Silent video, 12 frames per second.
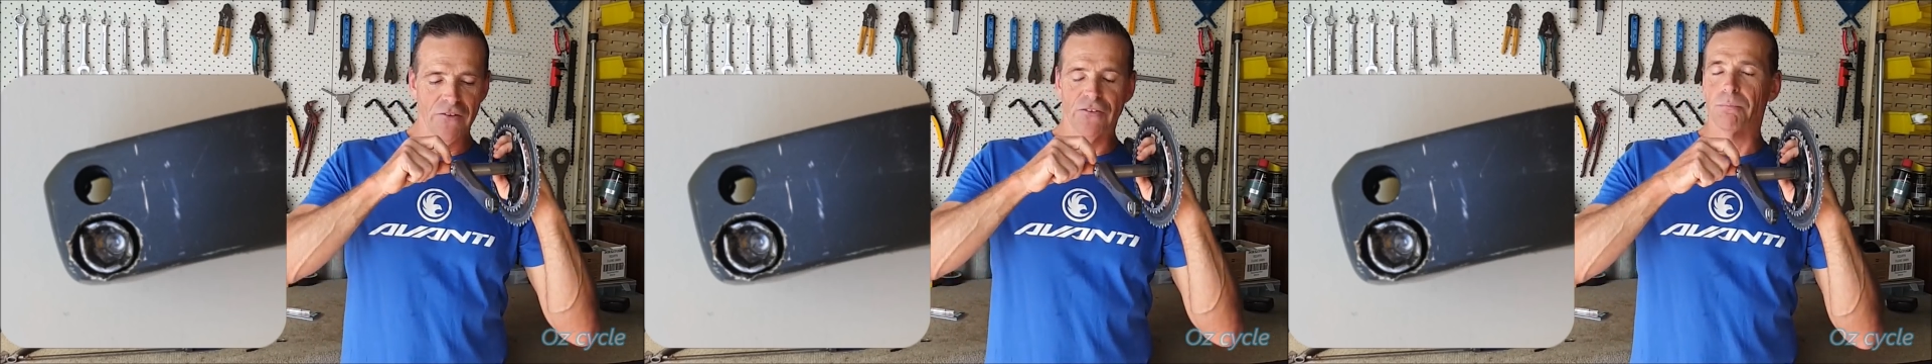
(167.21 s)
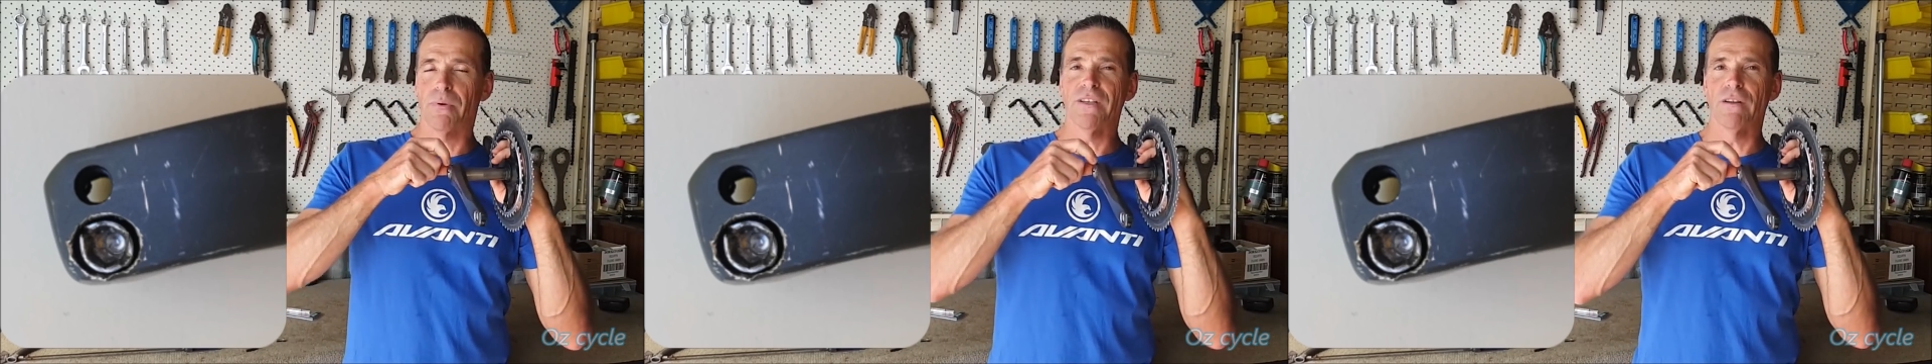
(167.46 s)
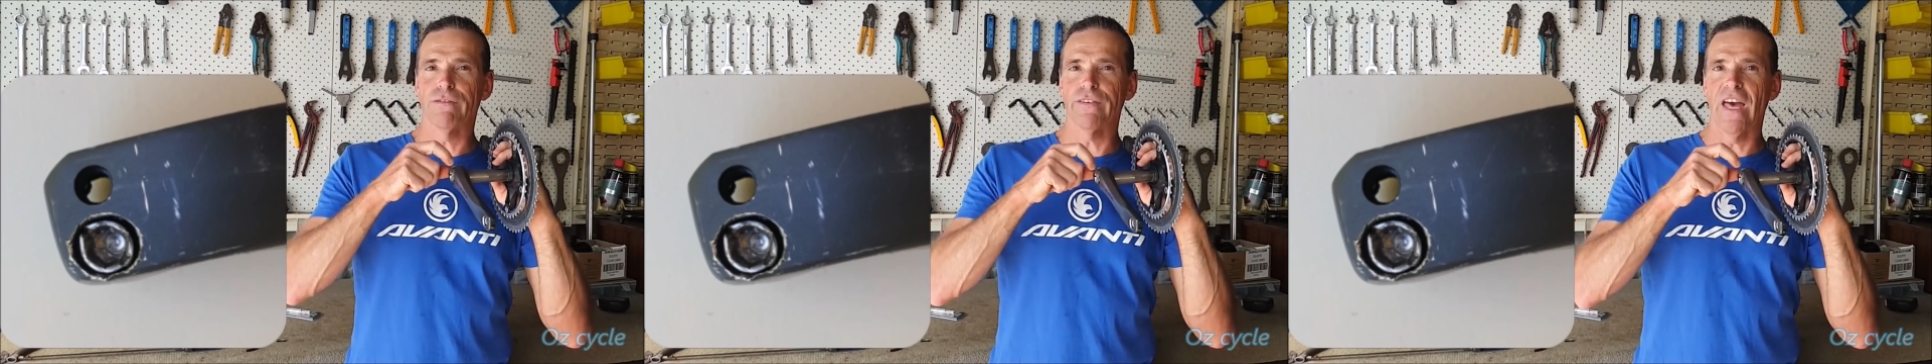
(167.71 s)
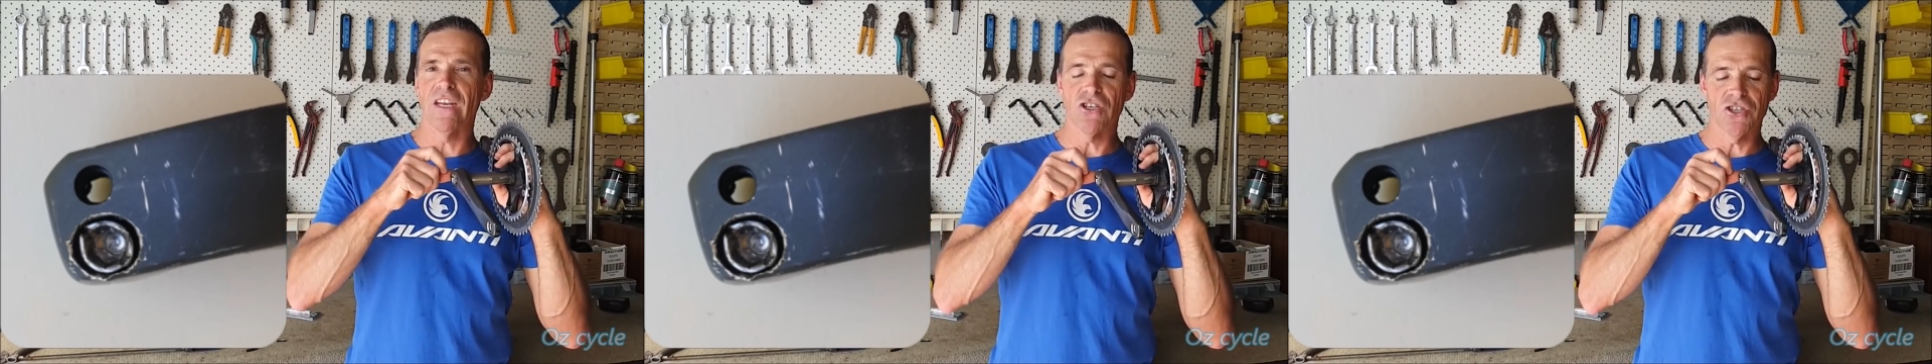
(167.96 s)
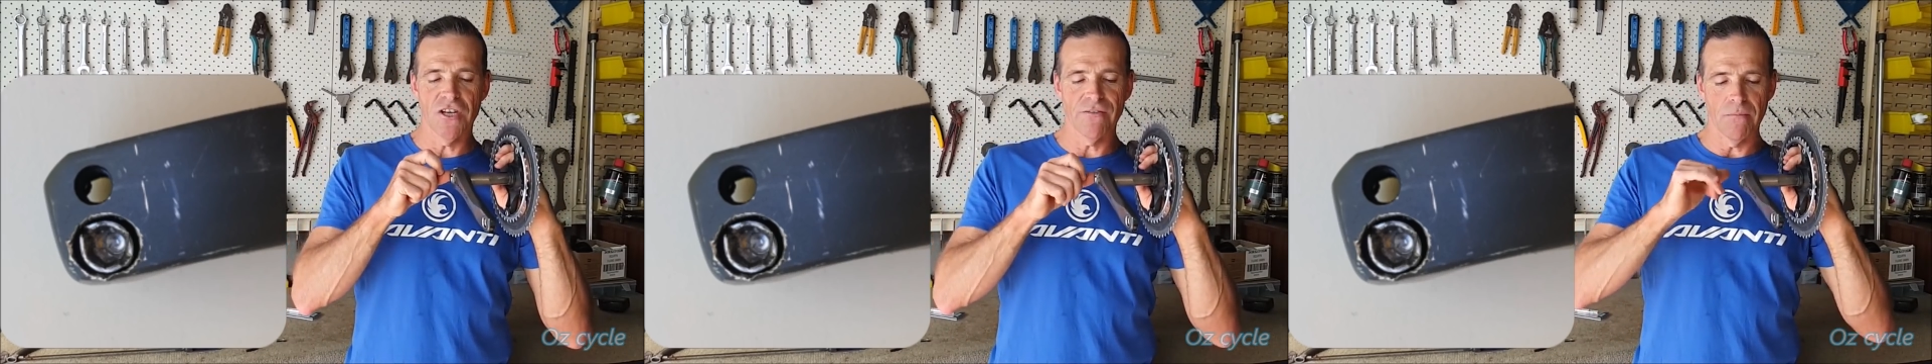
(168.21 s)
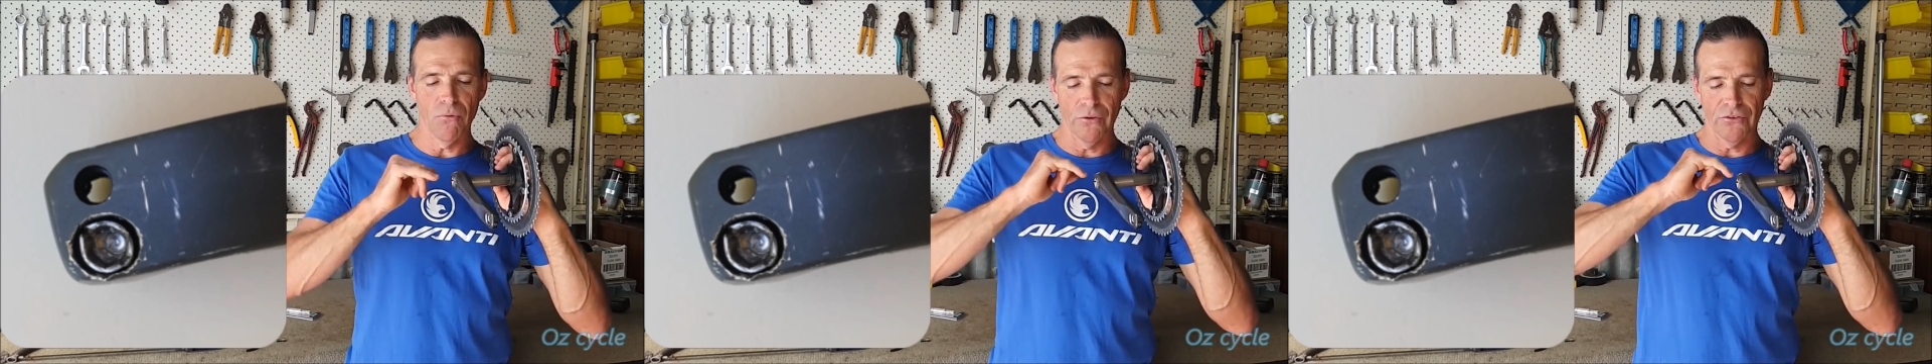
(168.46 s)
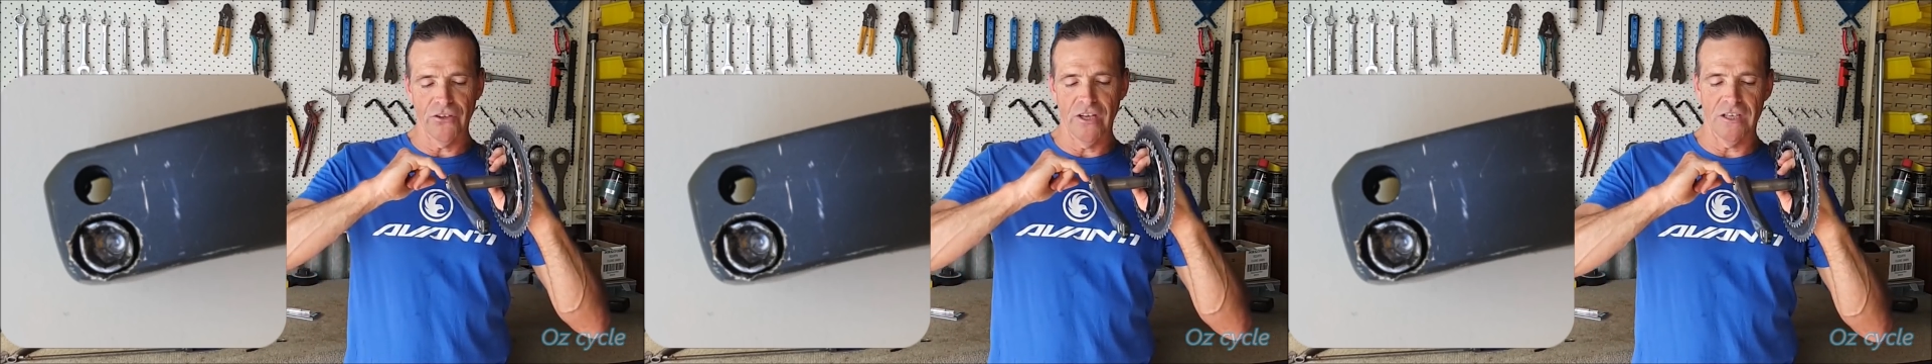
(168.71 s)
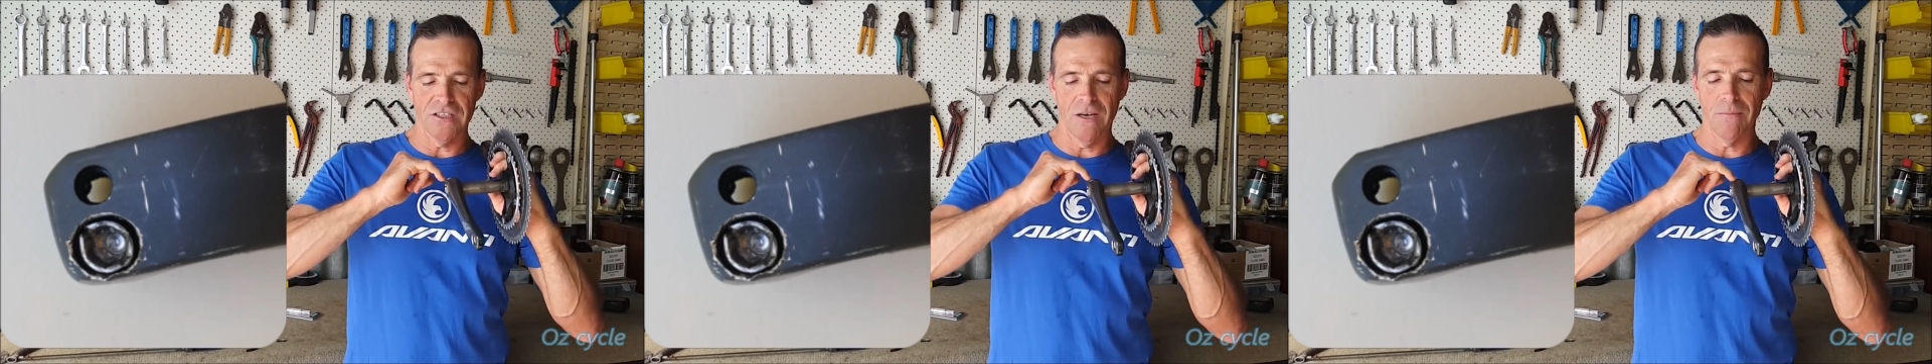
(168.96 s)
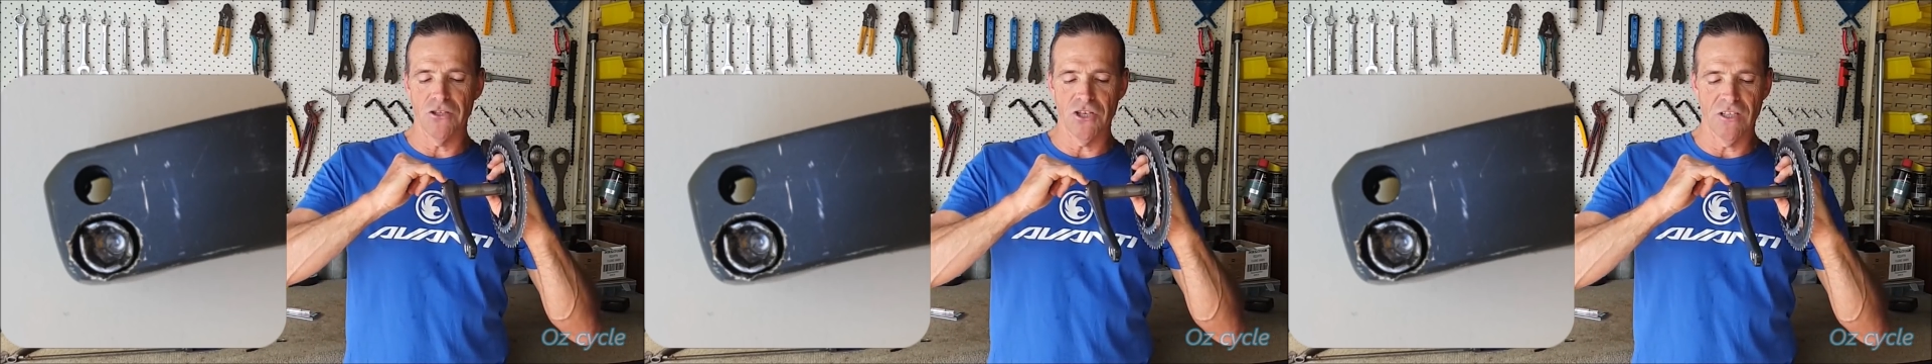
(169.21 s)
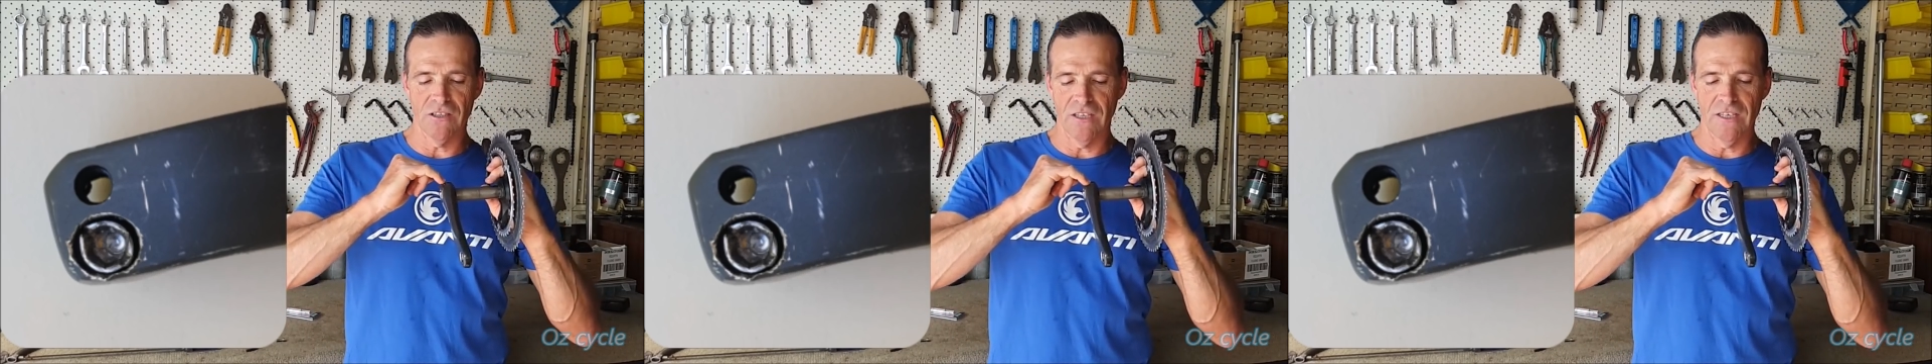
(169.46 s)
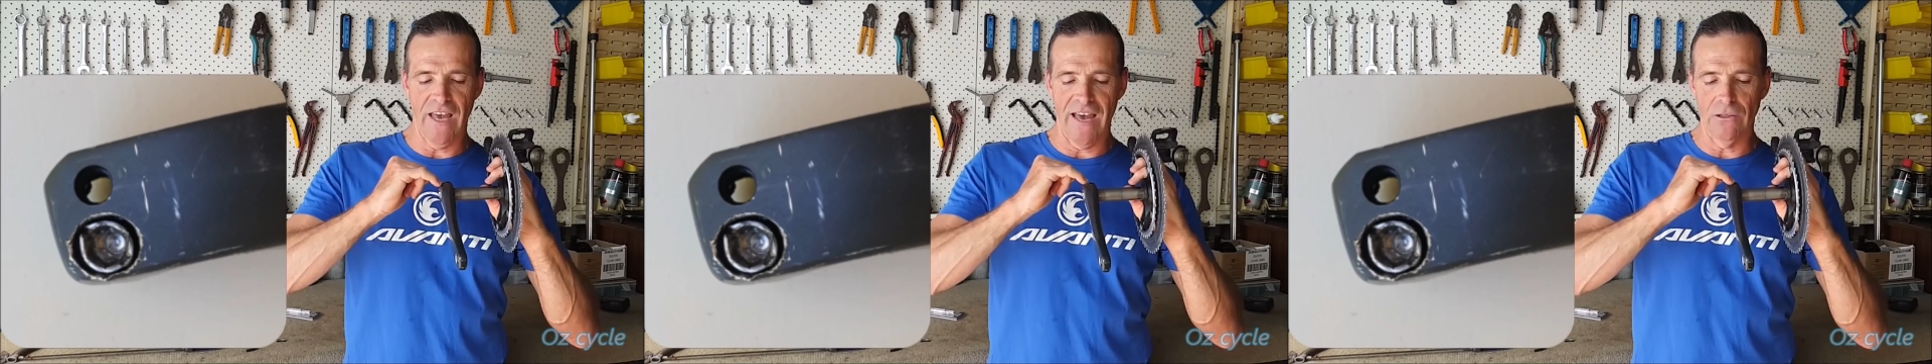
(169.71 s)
spread the flanges even more and started damaging the